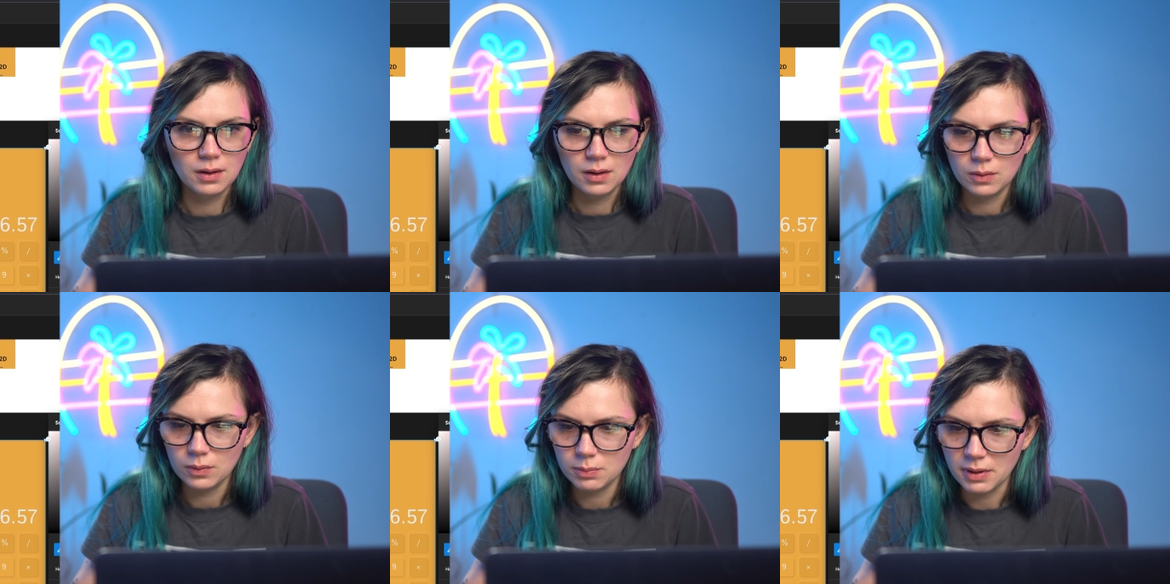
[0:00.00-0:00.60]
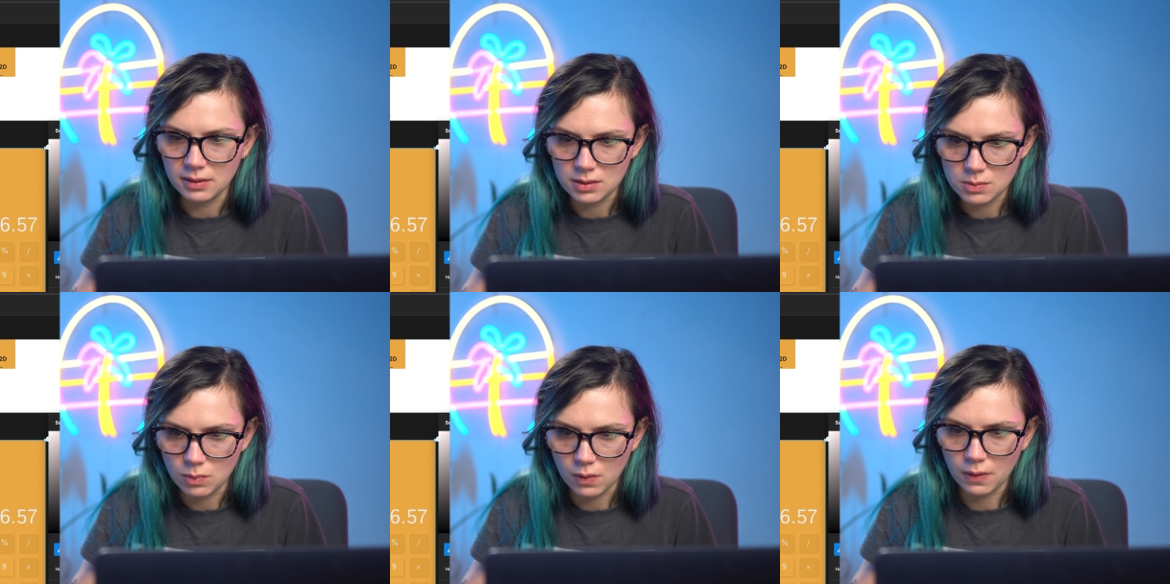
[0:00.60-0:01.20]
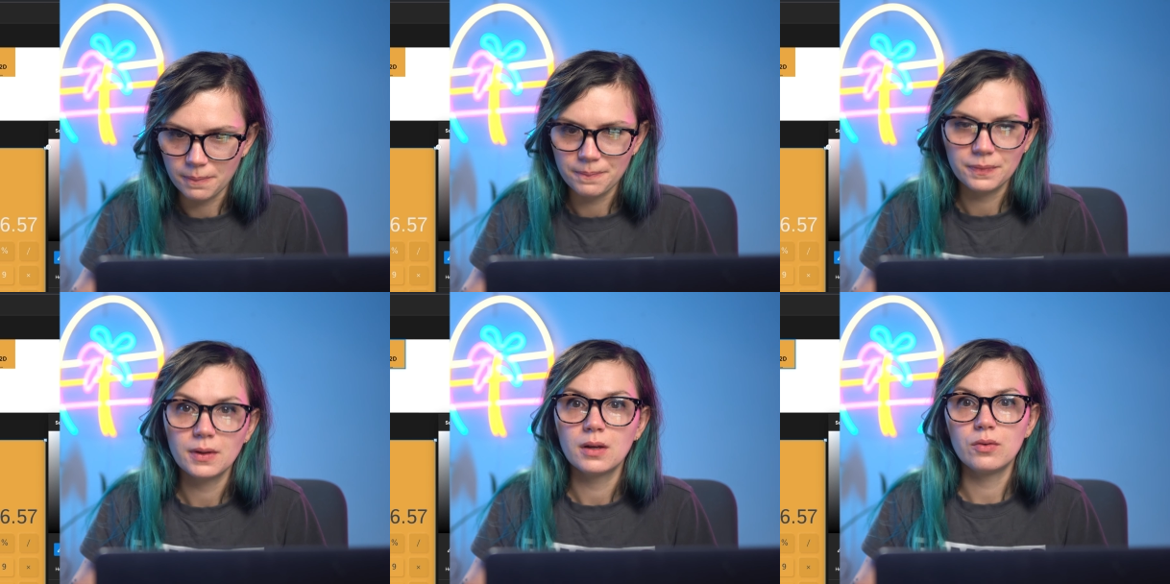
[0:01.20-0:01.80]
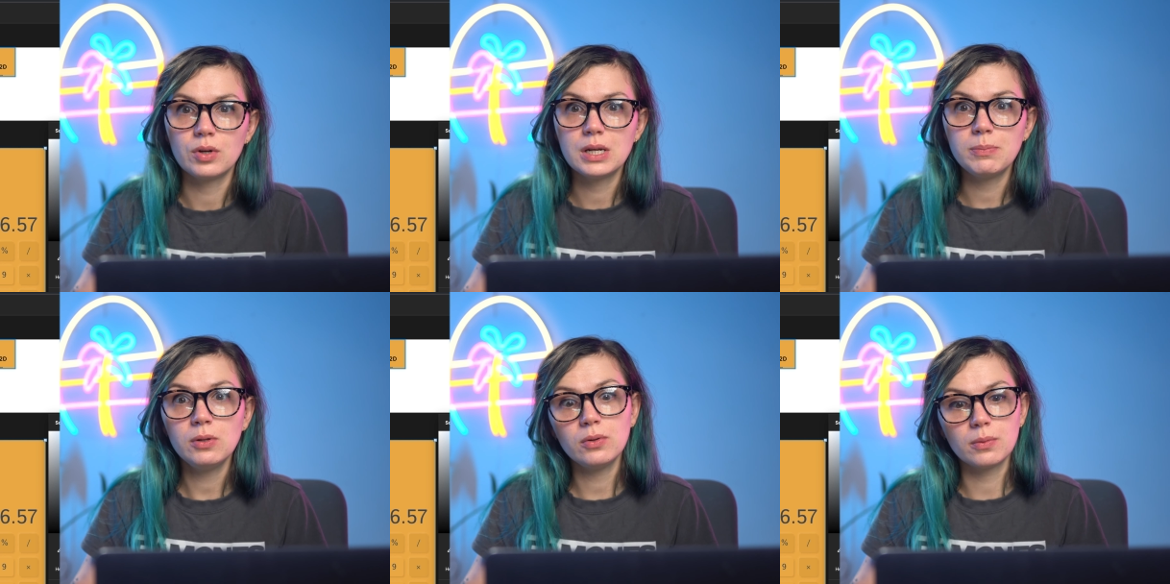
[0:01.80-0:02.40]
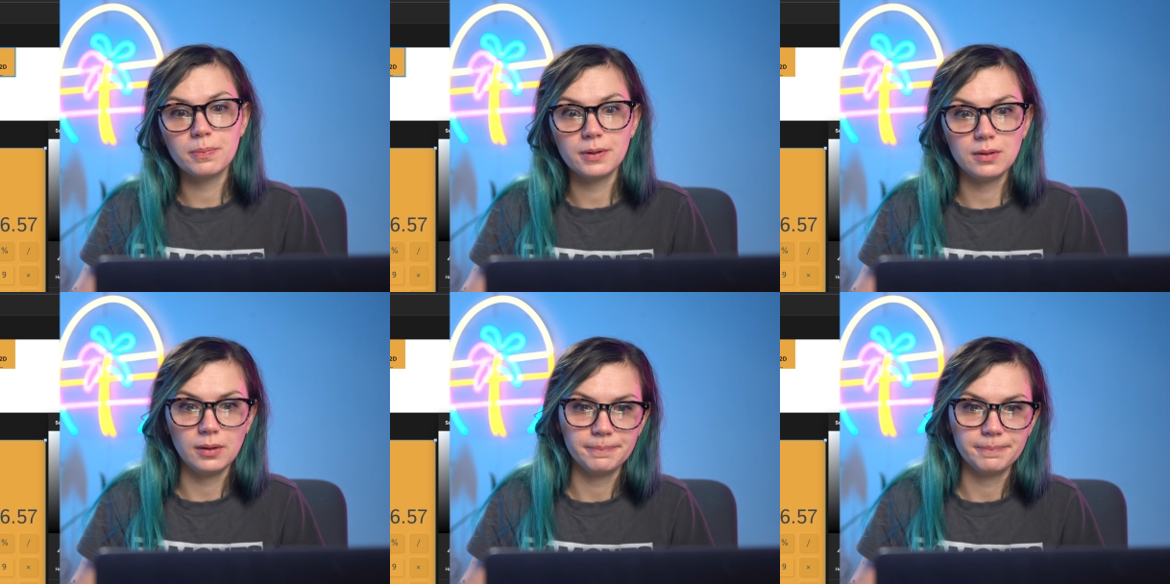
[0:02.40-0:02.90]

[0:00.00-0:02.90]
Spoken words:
What matters more, readable or pretty?